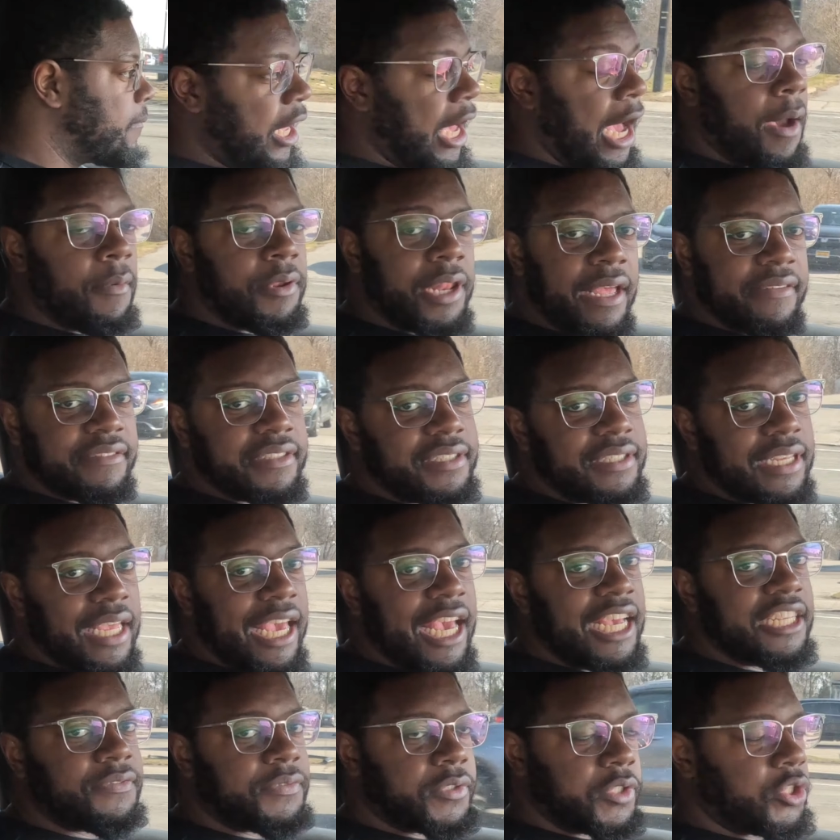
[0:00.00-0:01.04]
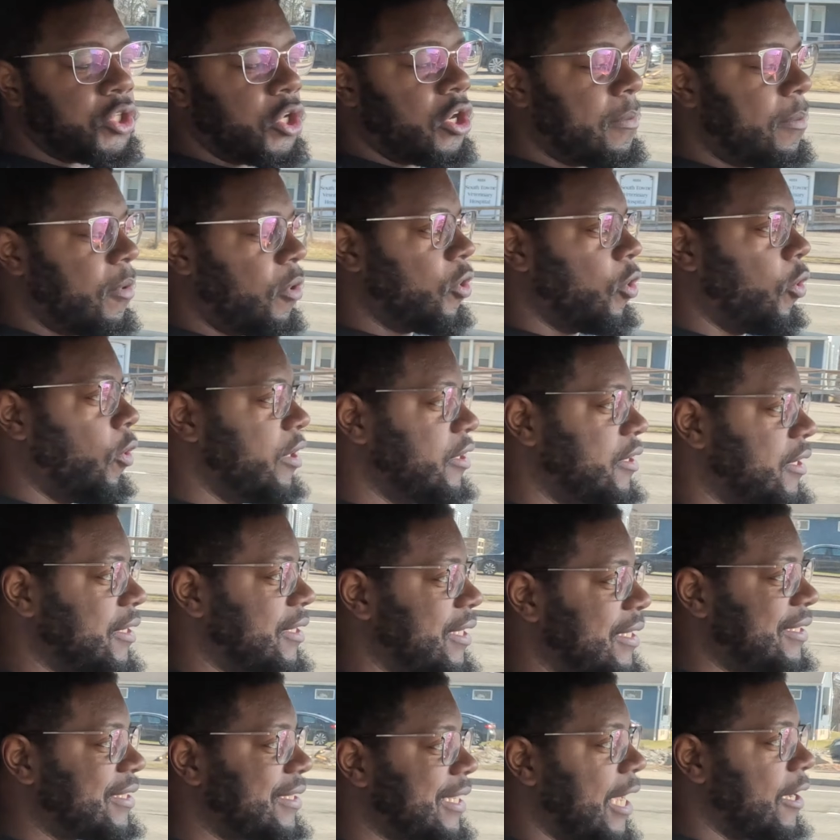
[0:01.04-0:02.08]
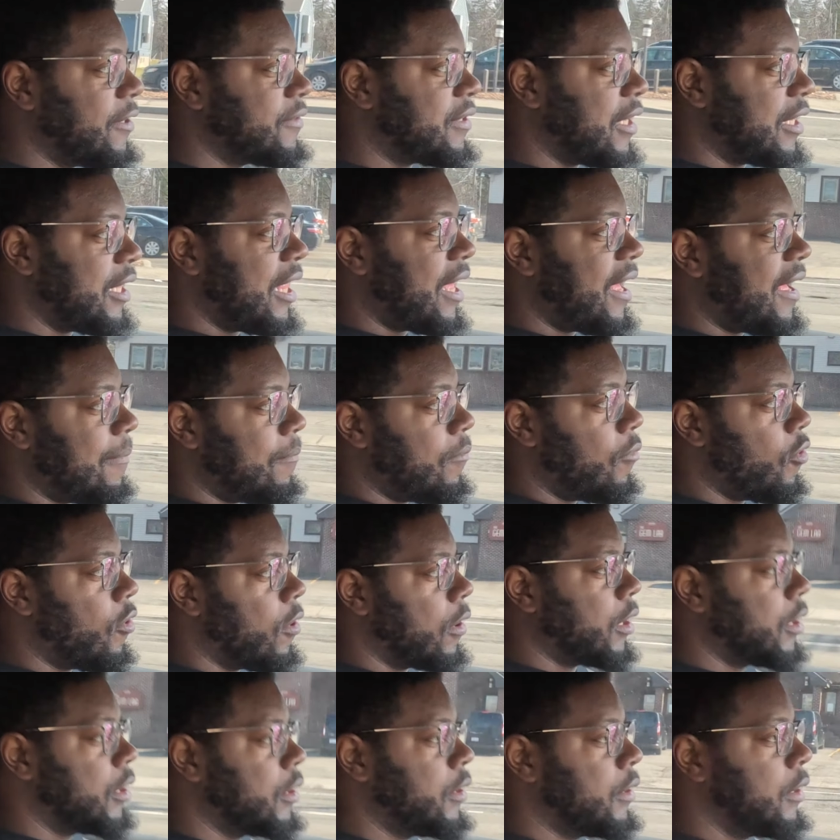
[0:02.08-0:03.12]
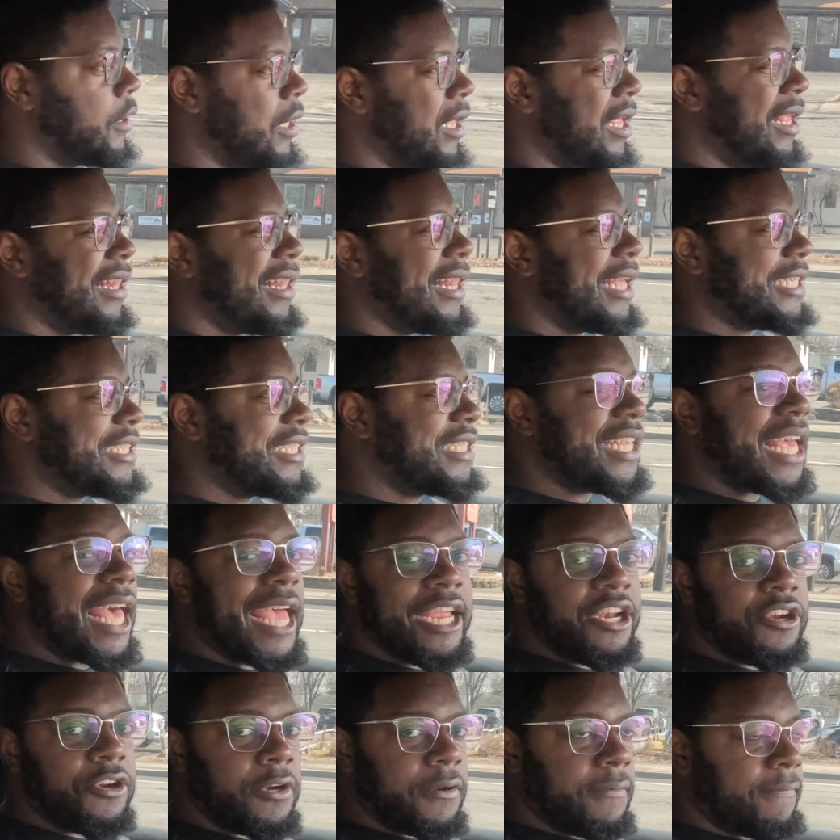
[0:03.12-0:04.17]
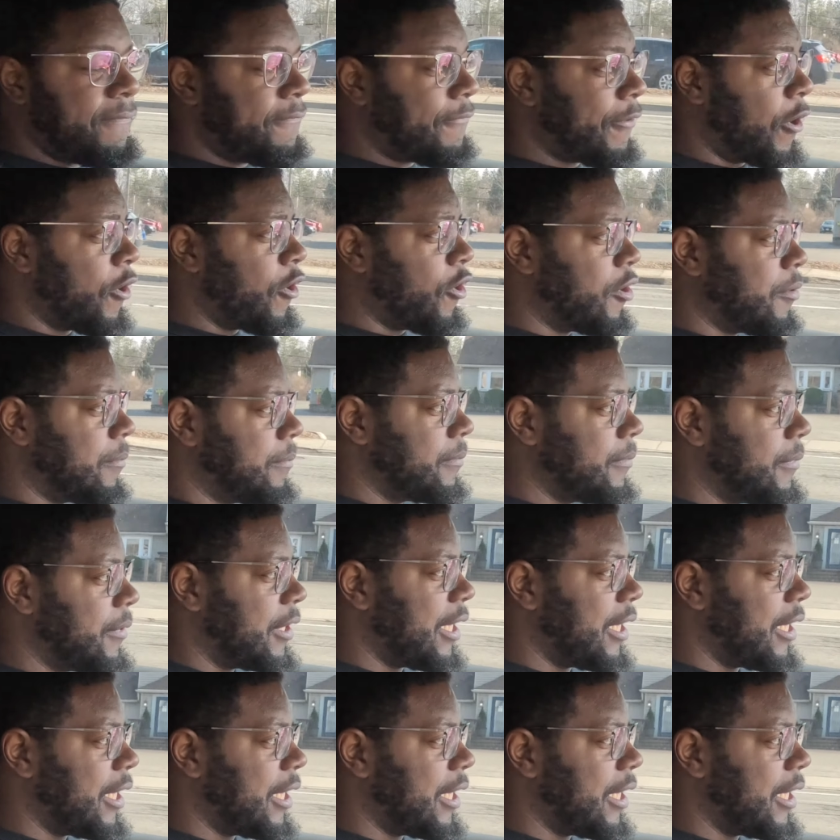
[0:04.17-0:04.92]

I would have to say, as for turbo noises, it sounds a lot more like tighter and firm.